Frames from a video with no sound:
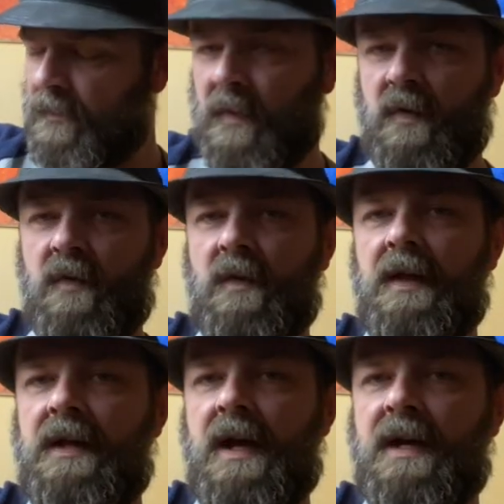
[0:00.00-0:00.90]
It's a
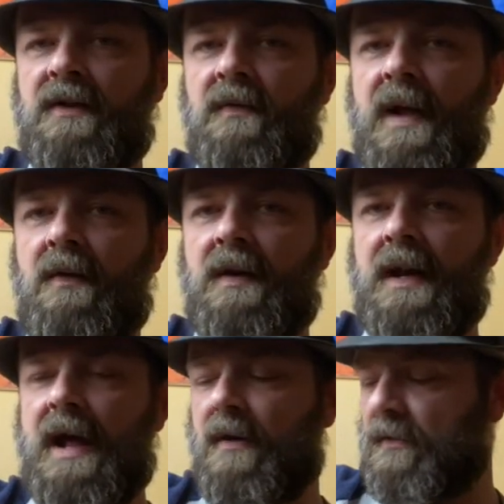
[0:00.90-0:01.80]
really nice
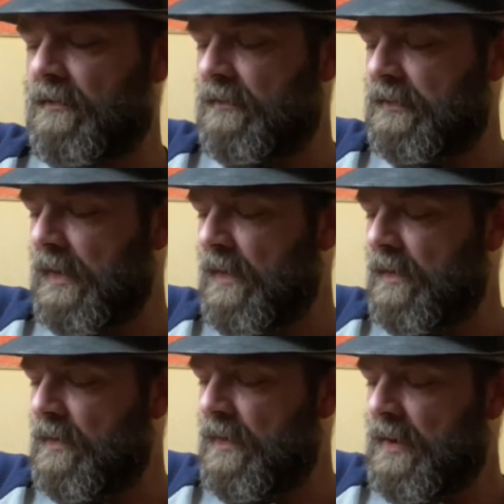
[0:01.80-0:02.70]
rounded out
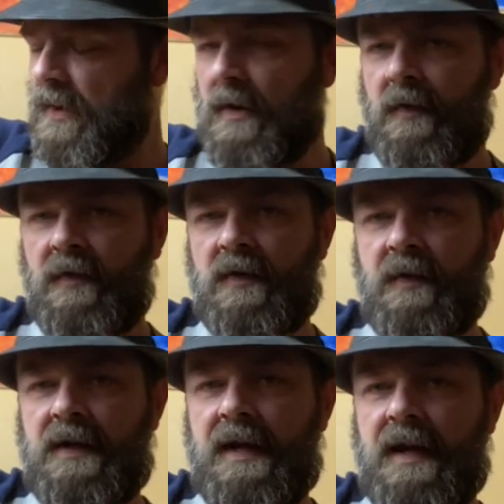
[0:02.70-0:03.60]
tone. So
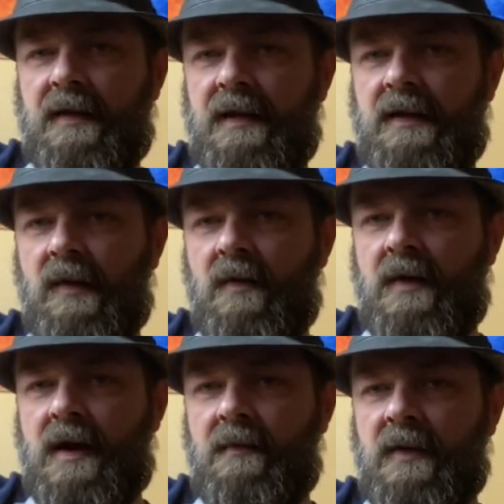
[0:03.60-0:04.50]
we take the
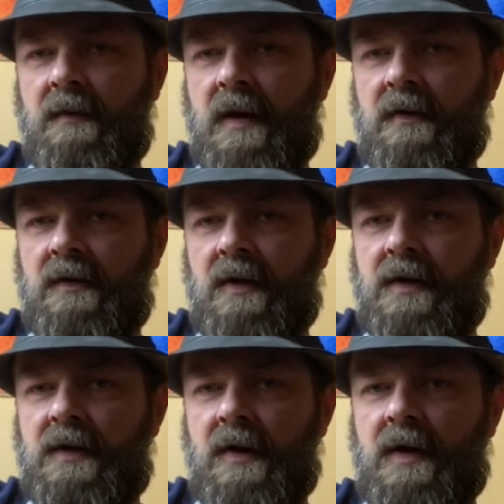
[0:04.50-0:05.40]
tone knob and start
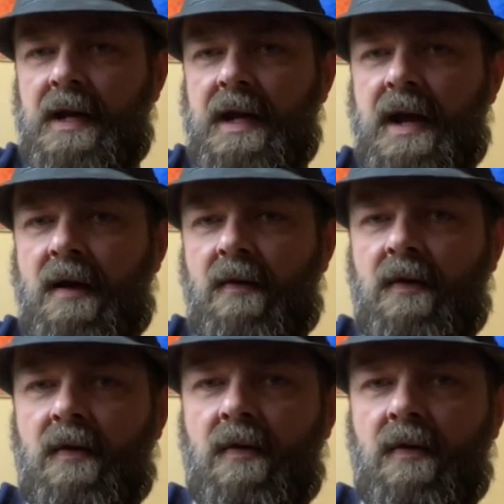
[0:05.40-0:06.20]
to turn it down.